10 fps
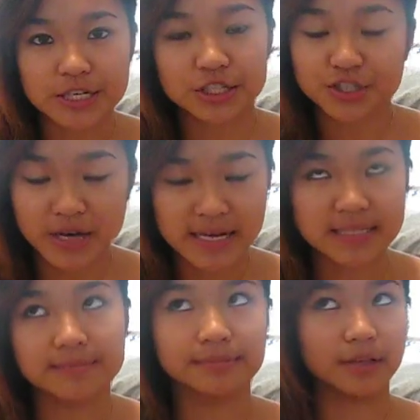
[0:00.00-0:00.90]
and
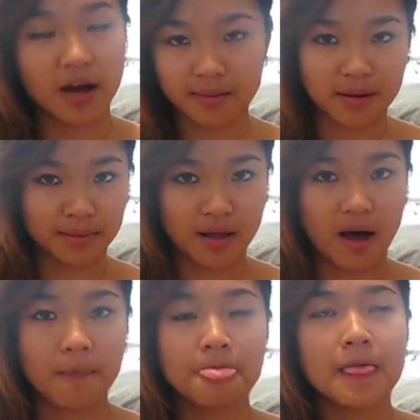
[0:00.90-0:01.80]
trust and blah blah
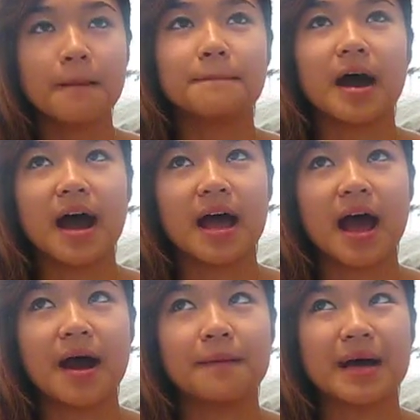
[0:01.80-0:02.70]
blah, but
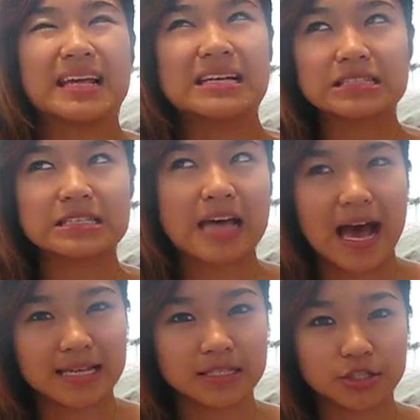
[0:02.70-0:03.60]
I guess this
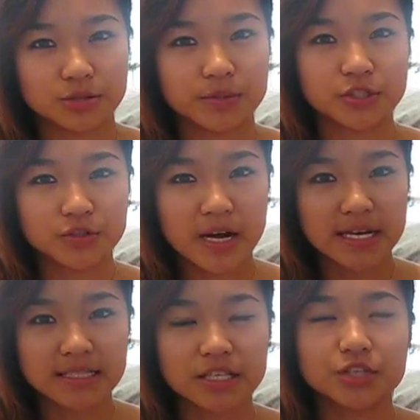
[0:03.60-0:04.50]
has to do with
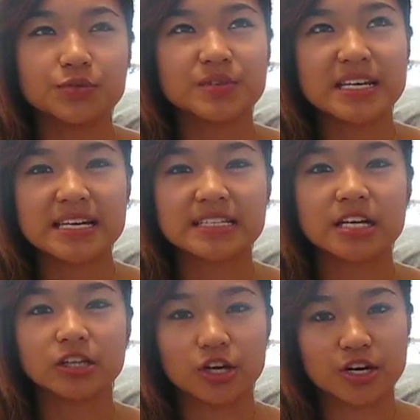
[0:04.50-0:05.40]
trust. You need
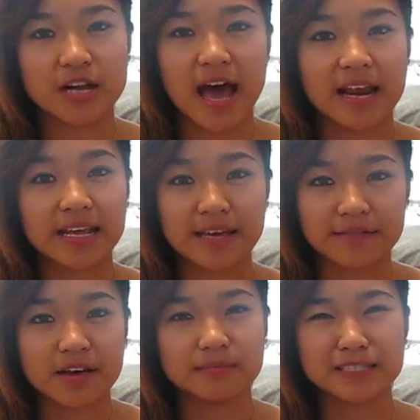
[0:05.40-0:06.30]
to learn how to give
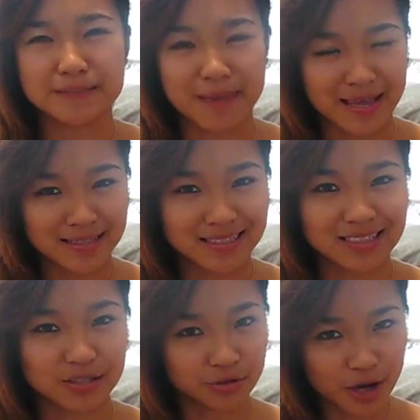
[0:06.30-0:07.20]
him space,
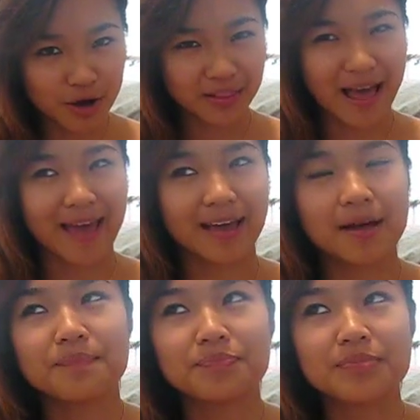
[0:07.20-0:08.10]
you know, like
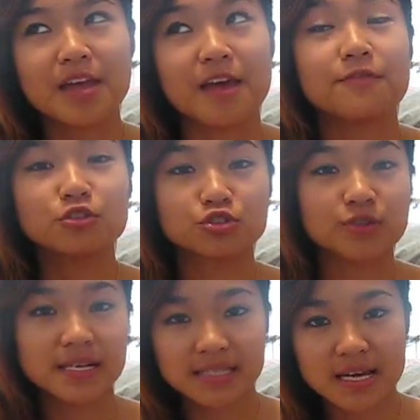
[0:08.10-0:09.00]
if you
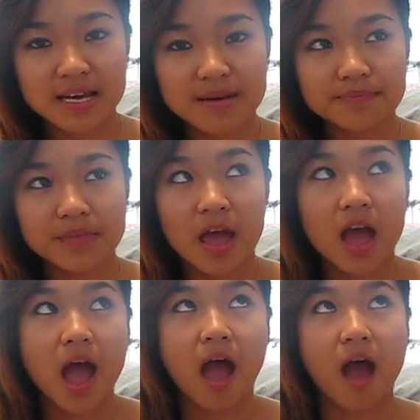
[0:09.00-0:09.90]
trust him,
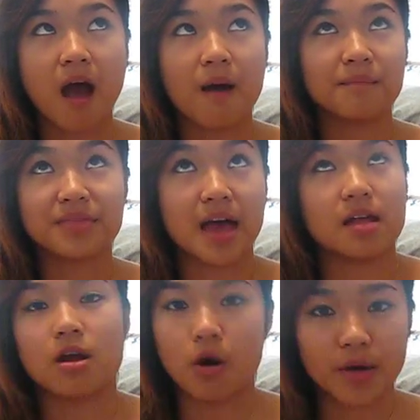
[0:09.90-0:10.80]

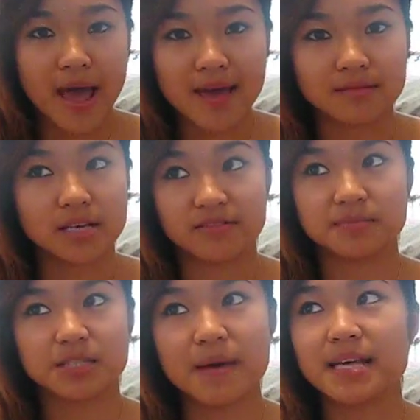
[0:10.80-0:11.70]
then okay, give him
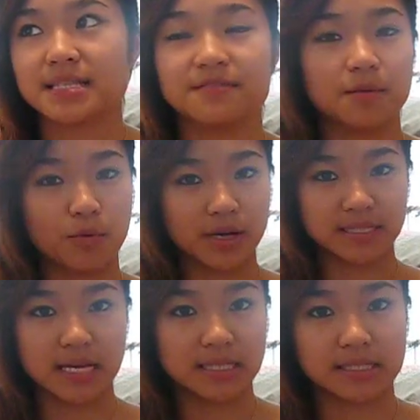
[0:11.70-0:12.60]
space. If the boy
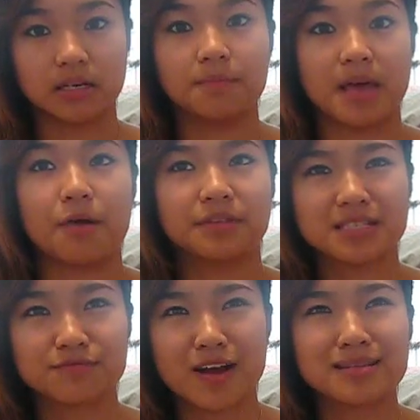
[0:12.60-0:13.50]
says he's gonna be out with
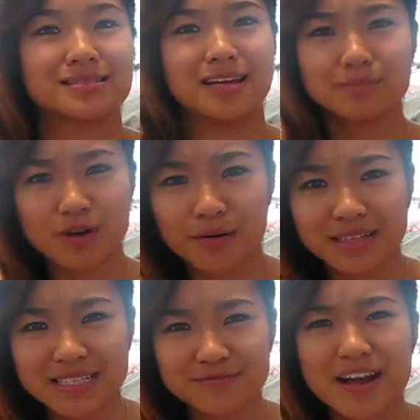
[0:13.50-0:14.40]
his friends, let him go with
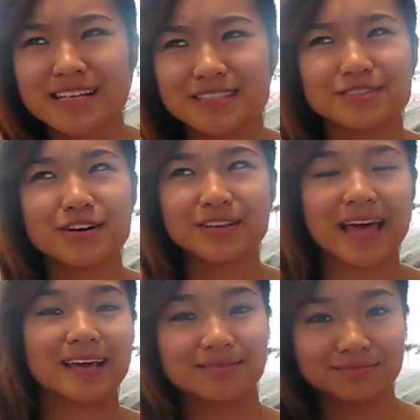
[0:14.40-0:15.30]
his friends, you know,
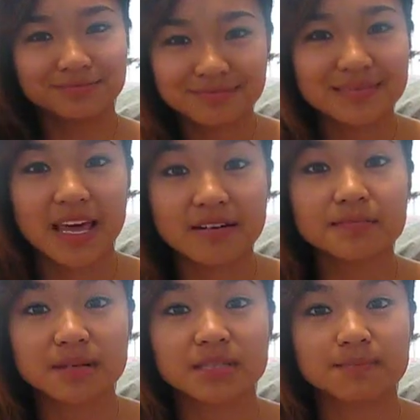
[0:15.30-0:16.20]
like give him
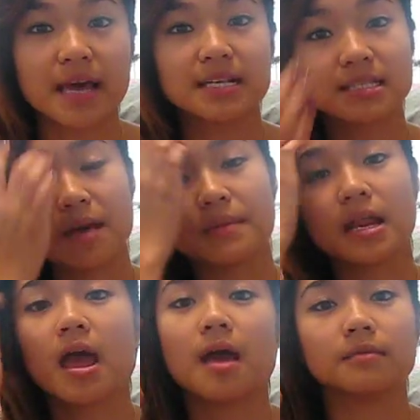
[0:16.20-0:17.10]
some space. I mean,
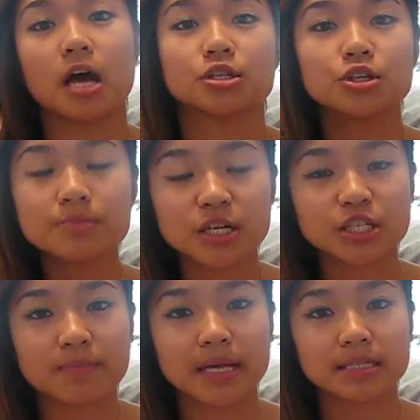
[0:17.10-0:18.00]
not too much
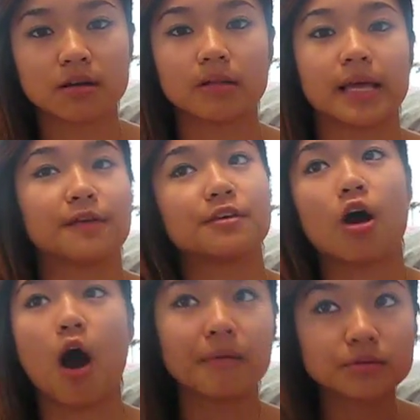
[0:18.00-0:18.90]
space though. Like if he
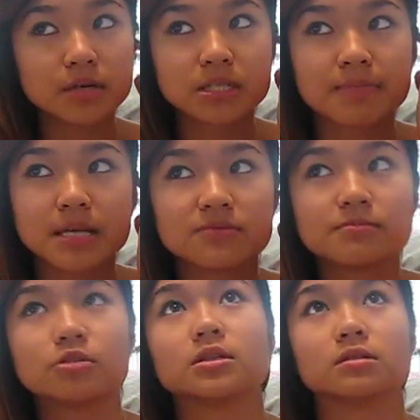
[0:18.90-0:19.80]
always wants space from
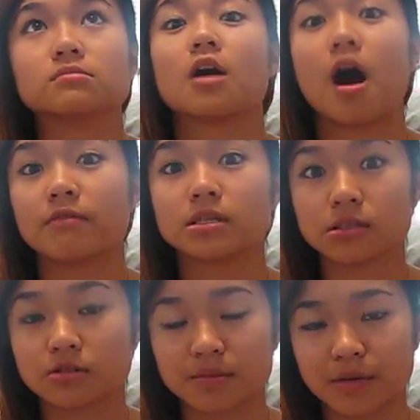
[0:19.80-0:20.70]
you, then obviously
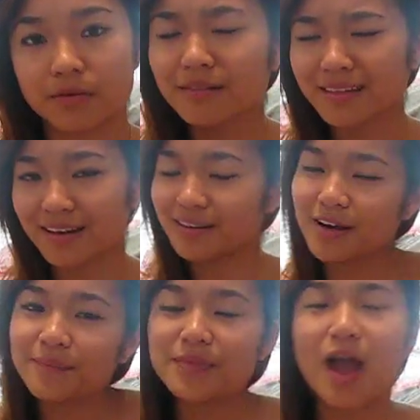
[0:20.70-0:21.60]
there's something wrong there, you know.